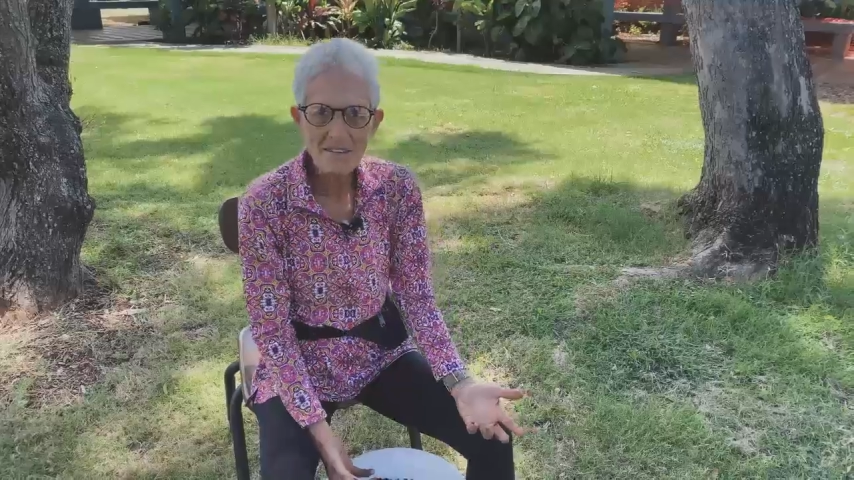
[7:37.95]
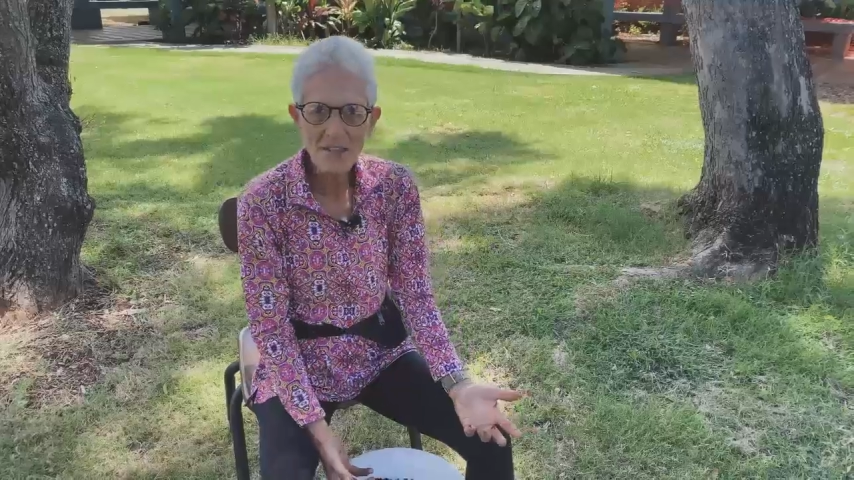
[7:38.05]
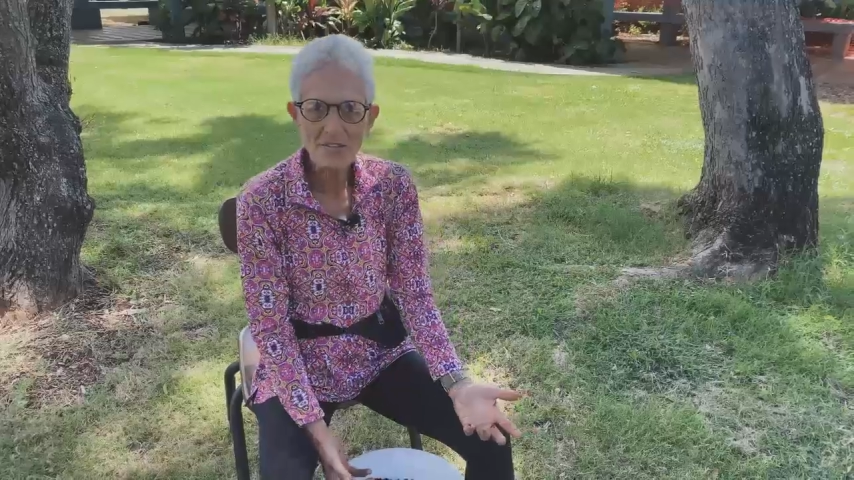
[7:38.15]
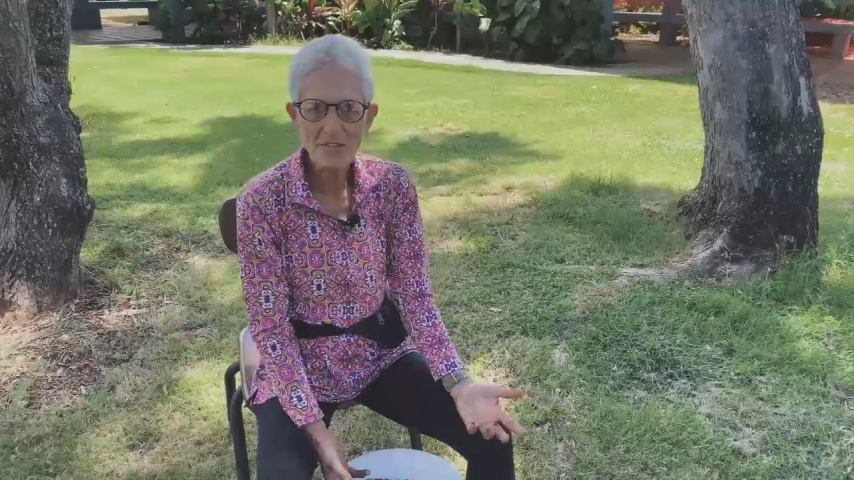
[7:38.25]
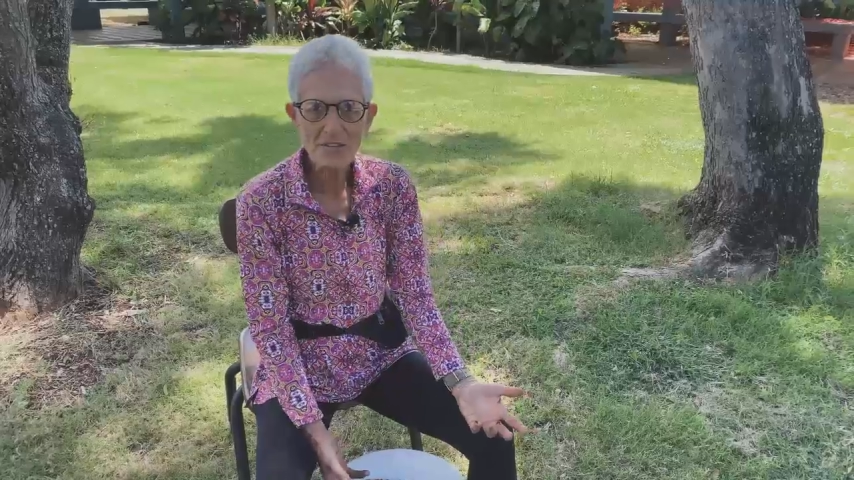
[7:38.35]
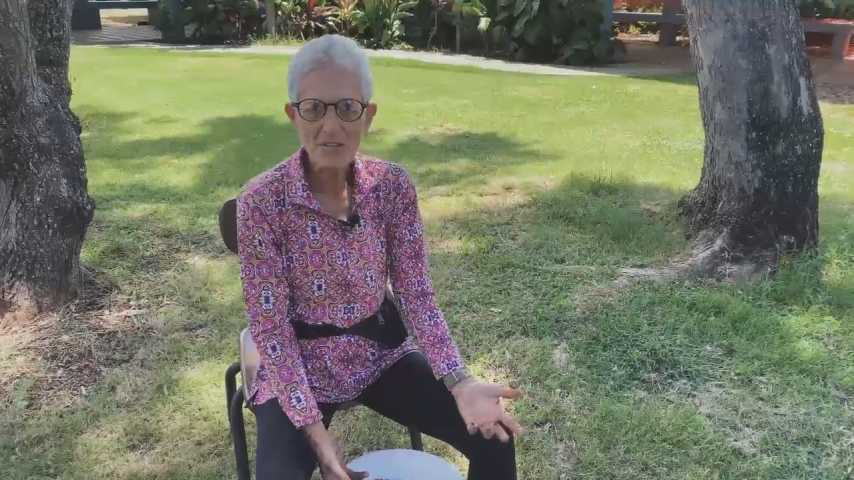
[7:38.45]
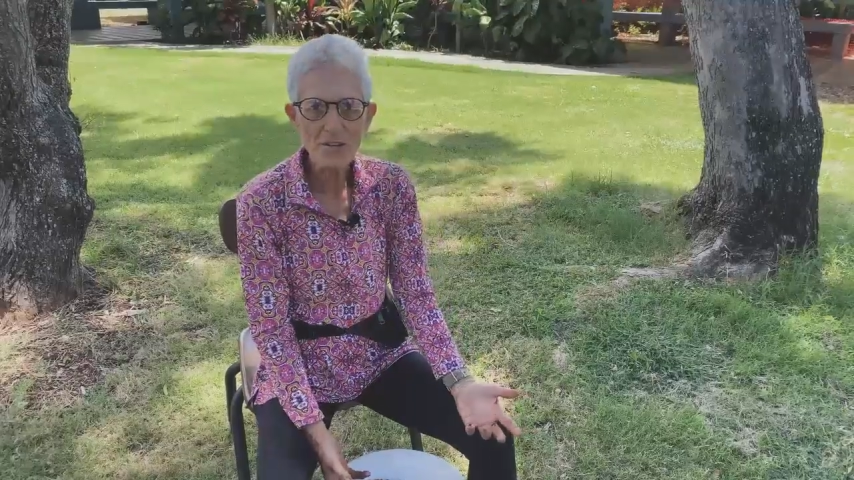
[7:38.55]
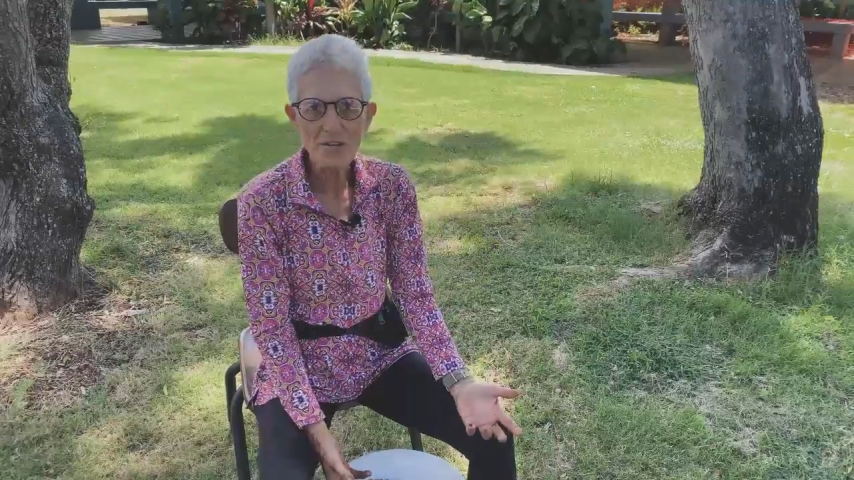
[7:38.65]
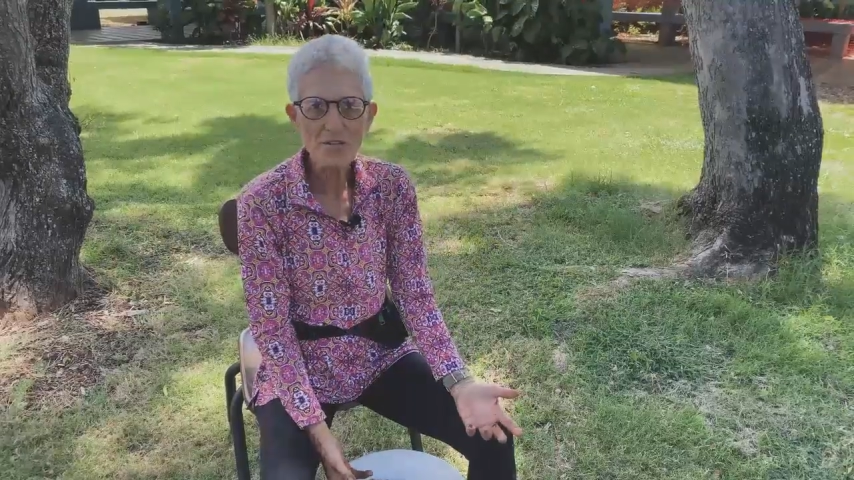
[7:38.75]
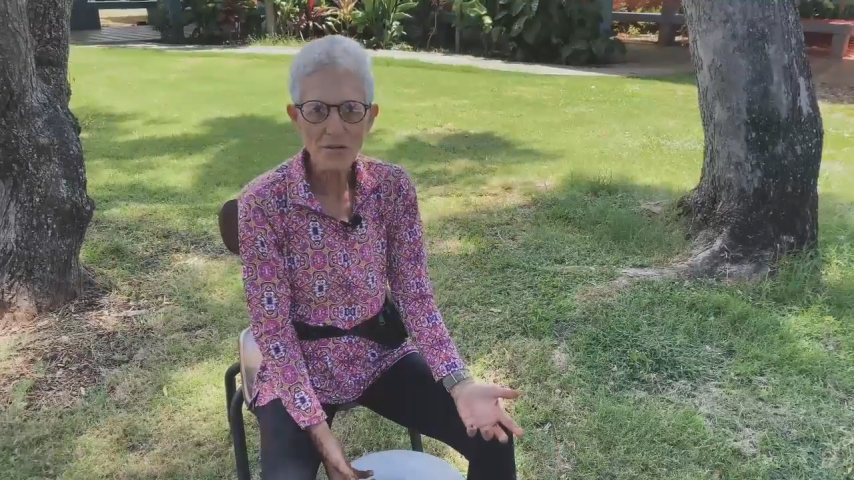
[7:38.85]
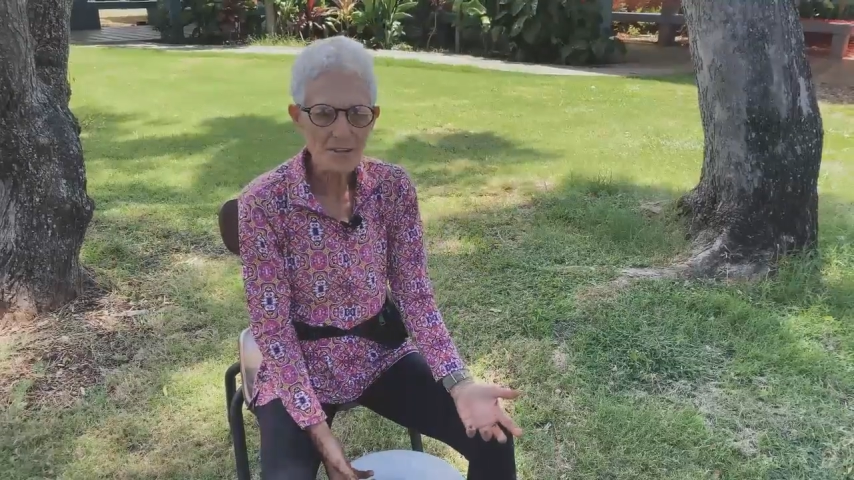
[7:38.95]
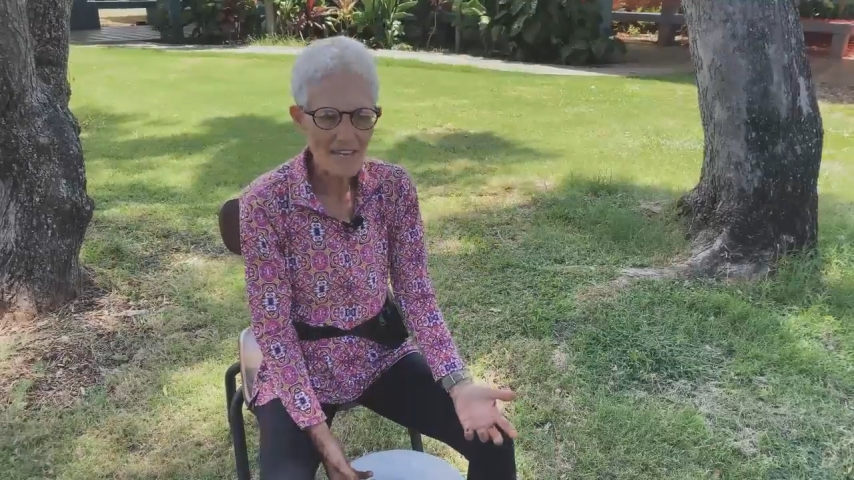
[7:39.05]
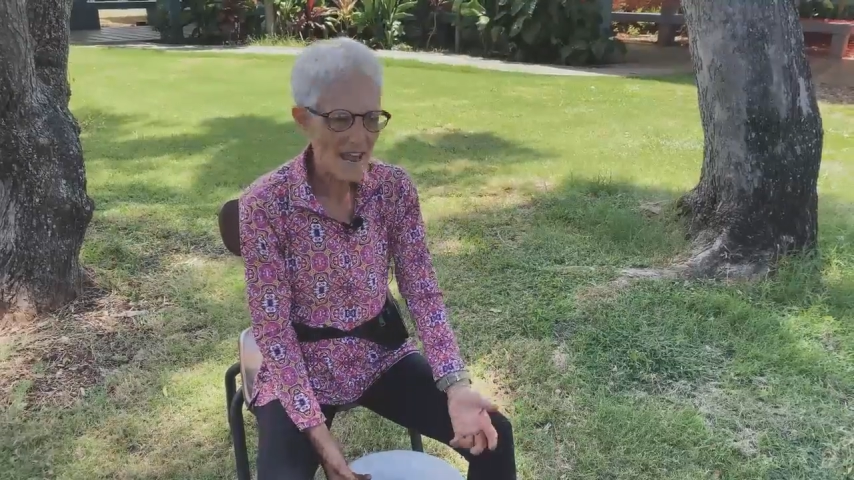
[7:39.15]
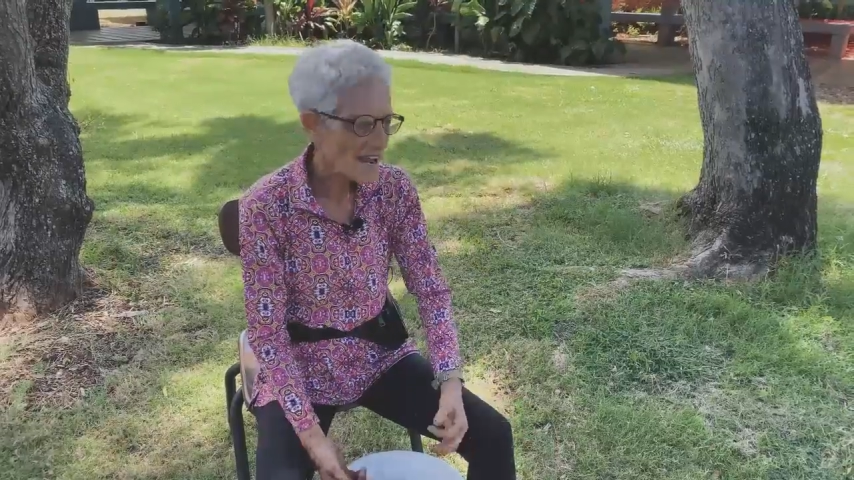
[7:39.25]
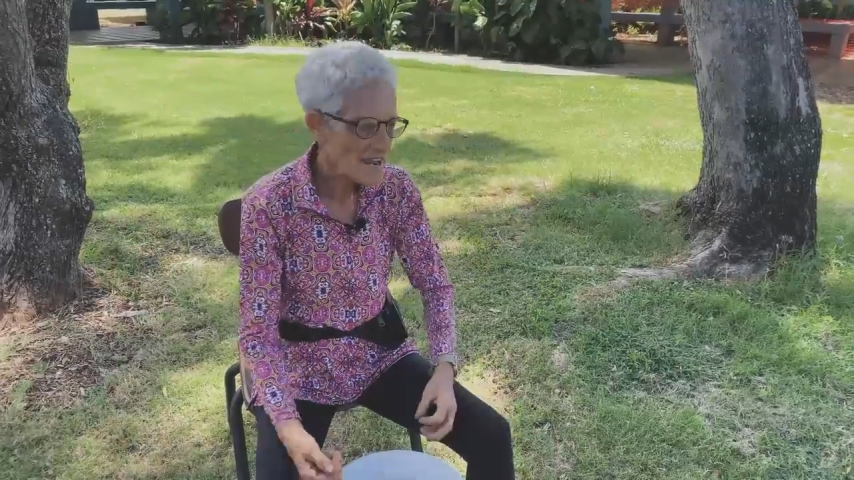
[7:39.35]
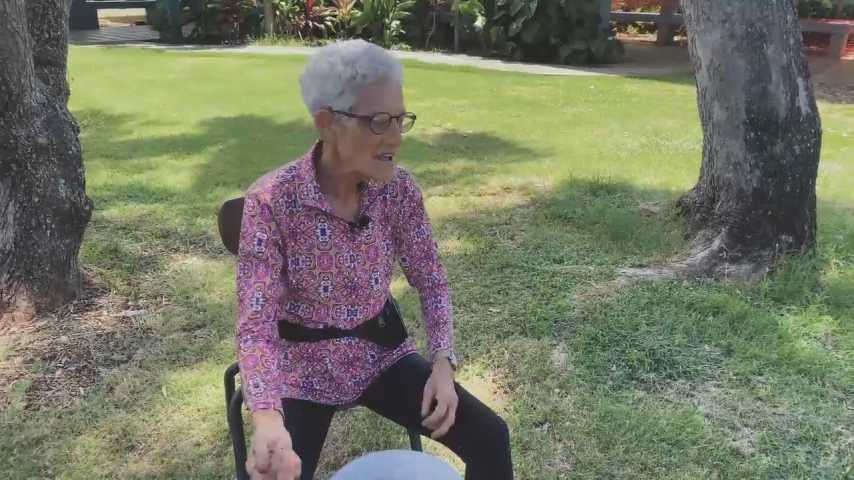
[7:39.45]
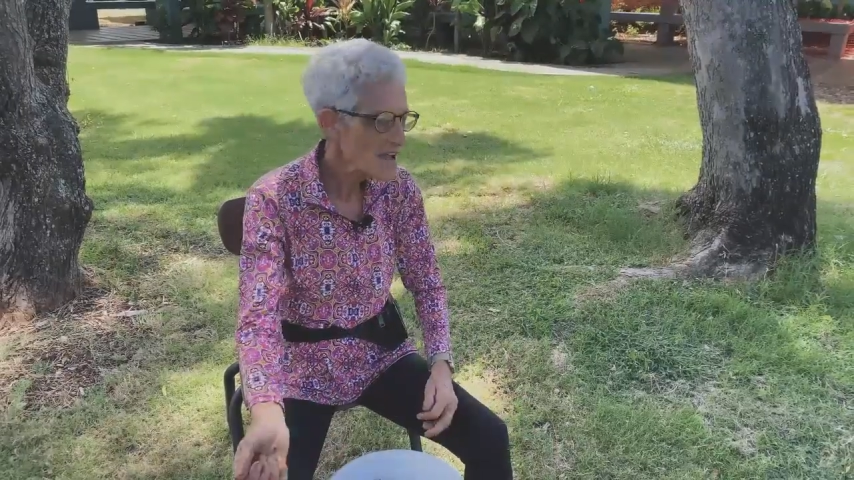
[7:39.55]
lets it sit there for a day,